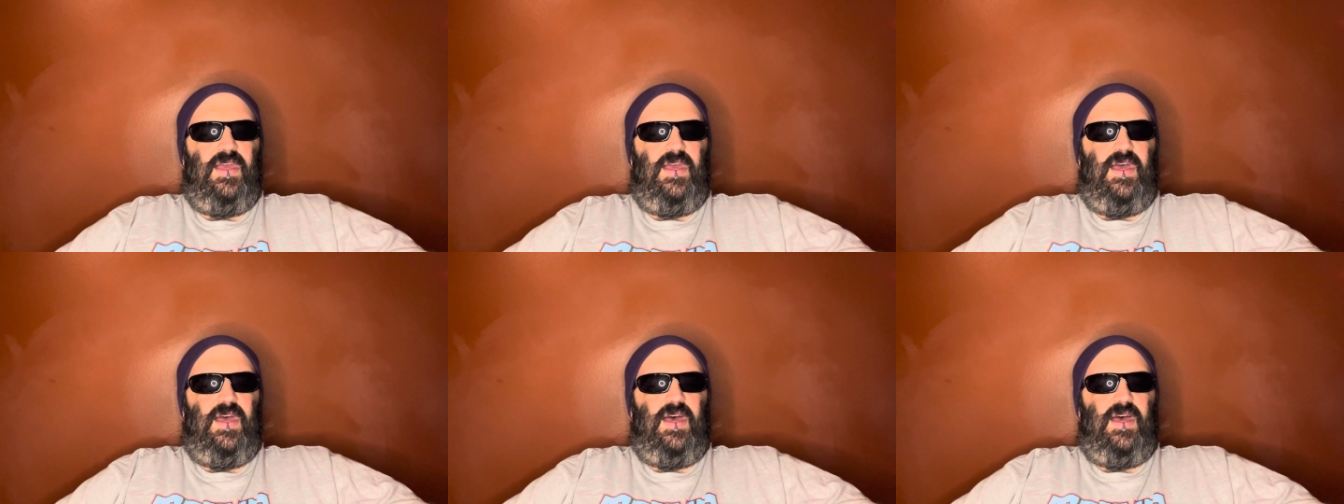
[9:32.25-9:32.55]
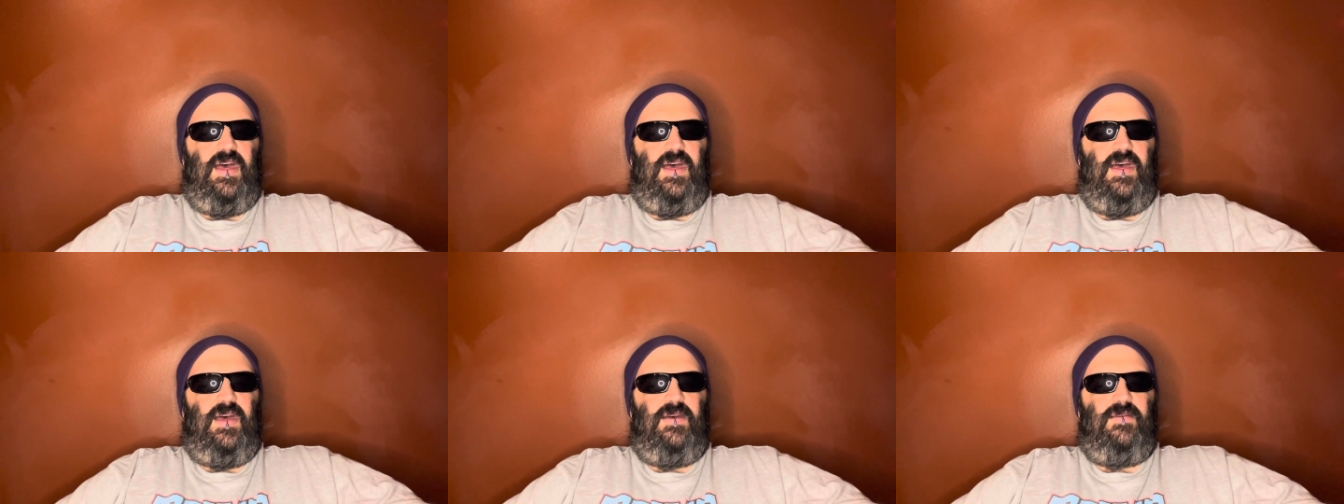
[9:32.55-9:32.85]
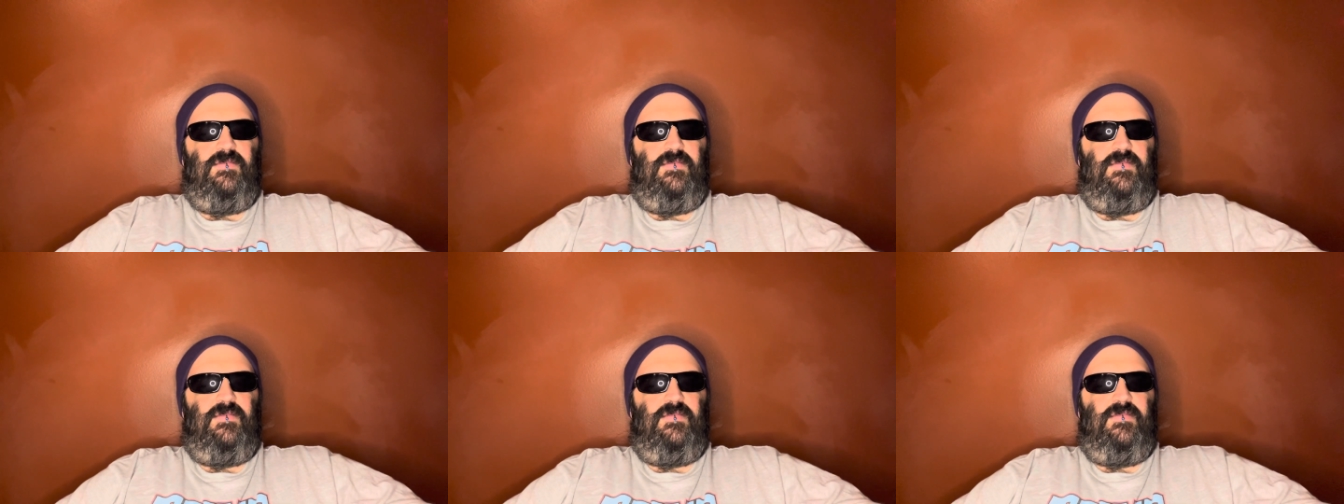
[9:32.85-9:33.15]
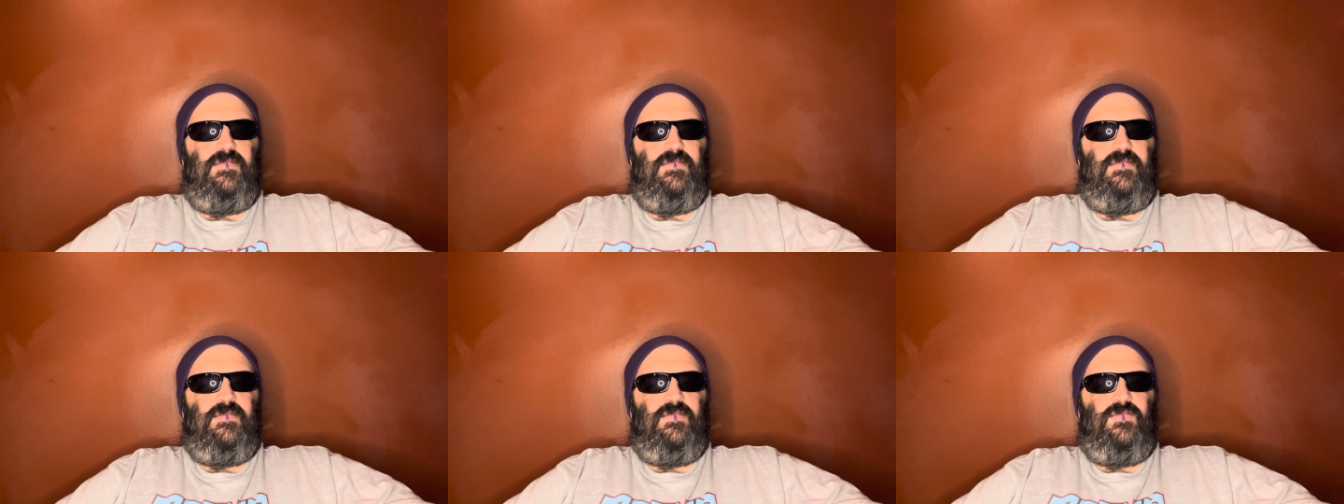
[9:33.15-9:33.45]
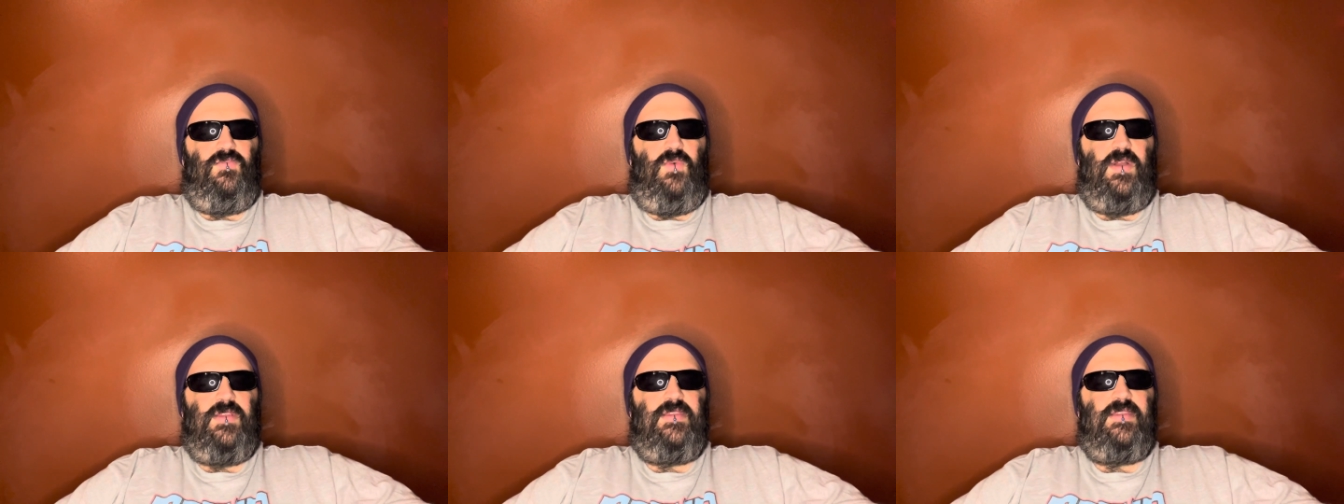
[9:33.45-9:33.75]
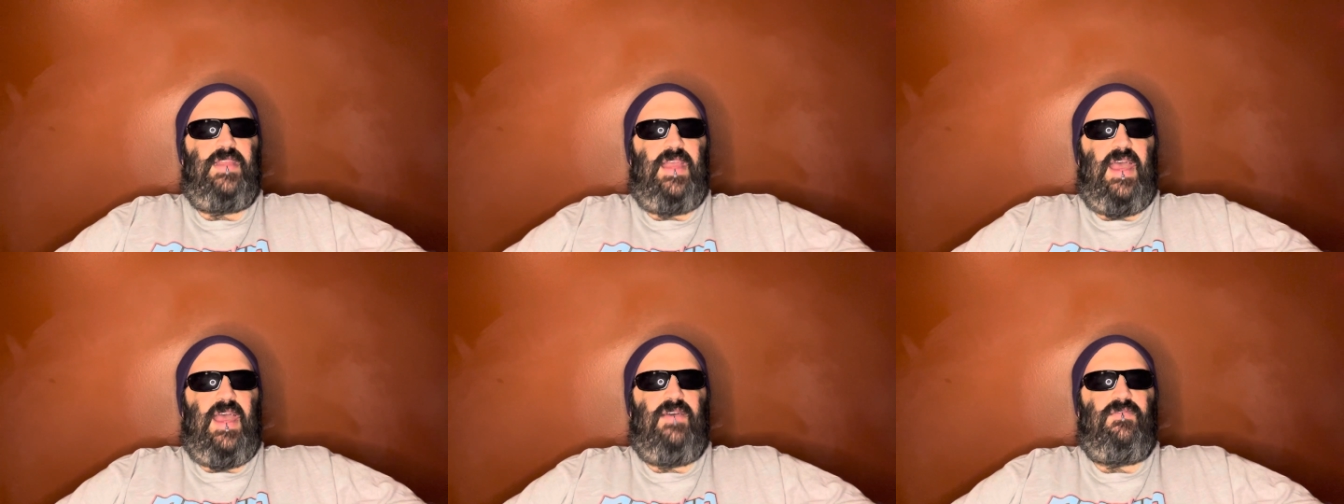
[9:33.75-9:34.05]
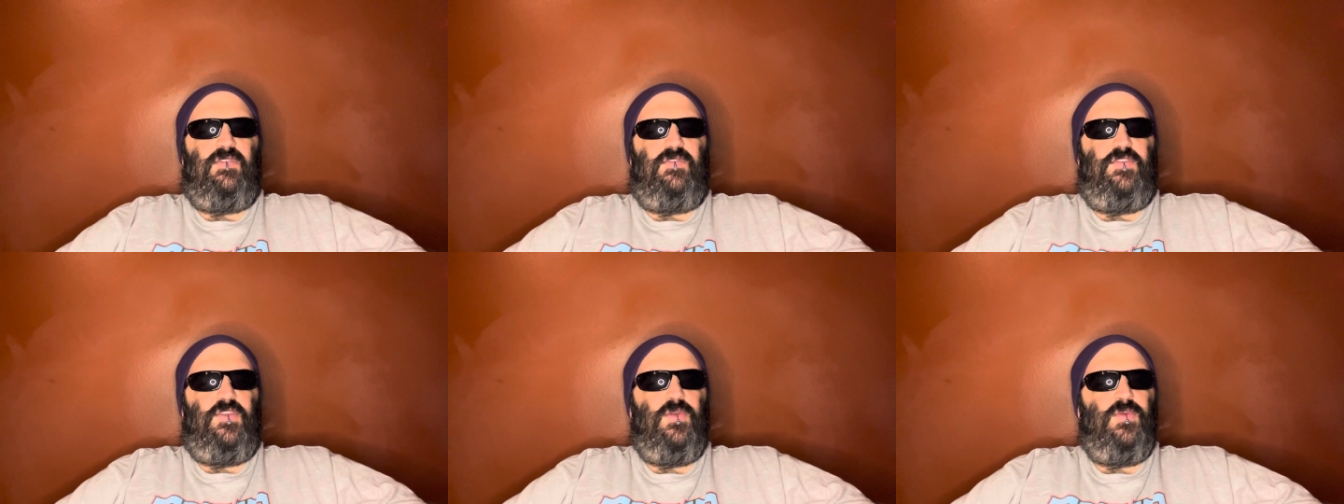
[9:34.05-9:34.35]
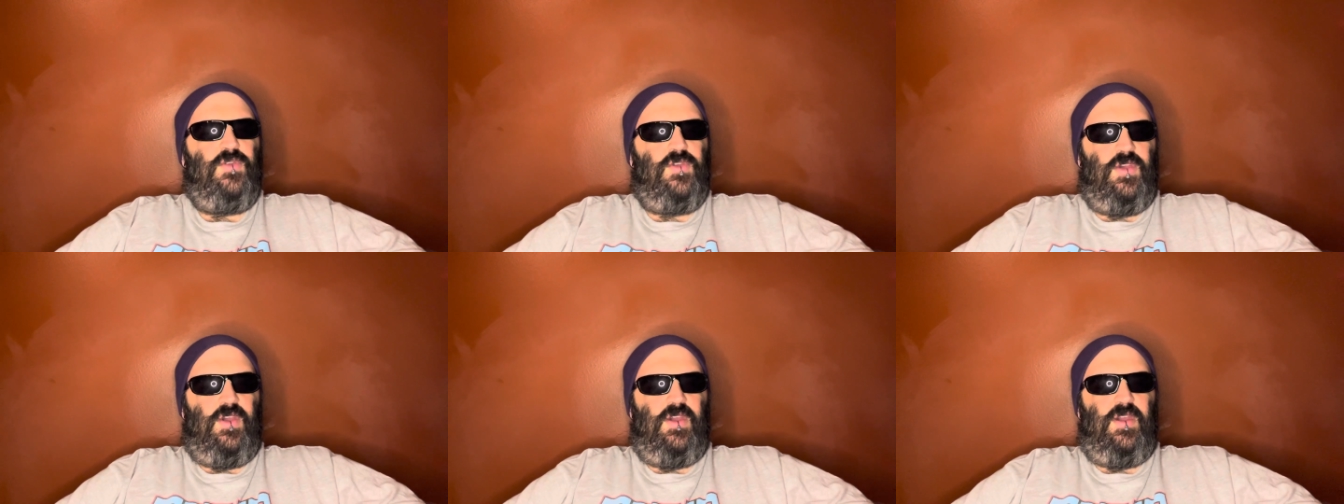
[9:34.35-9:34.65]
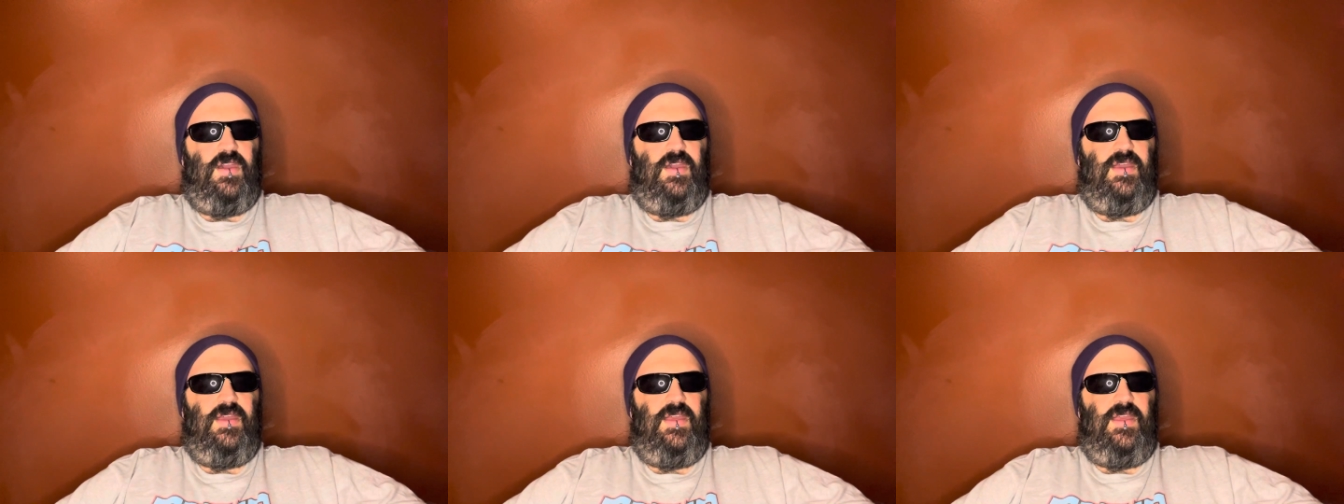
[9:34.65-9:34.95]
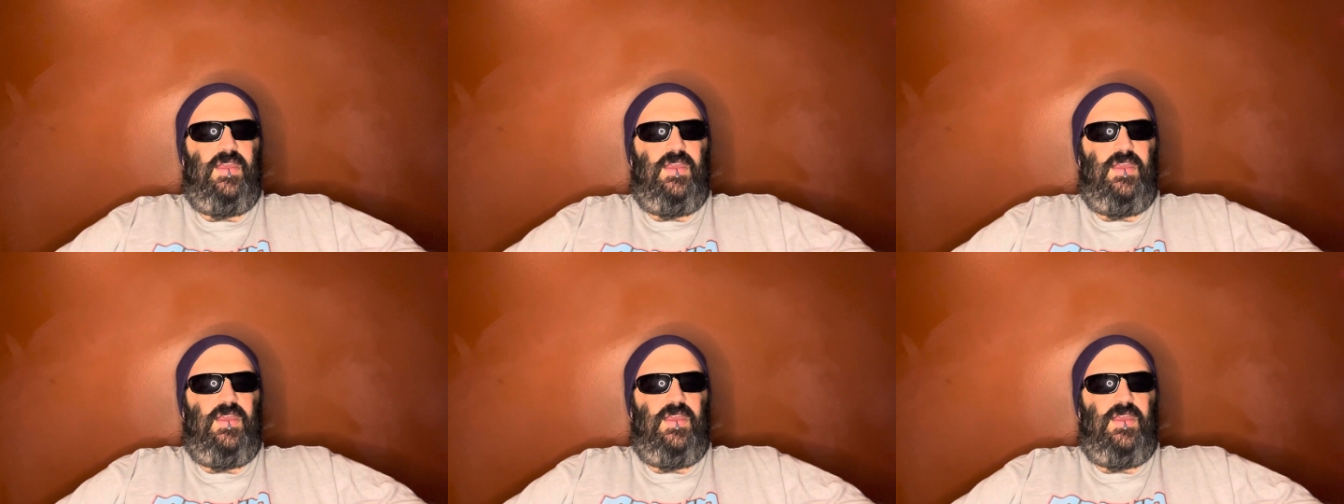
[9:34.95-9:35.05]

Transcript: um, wants to have a future,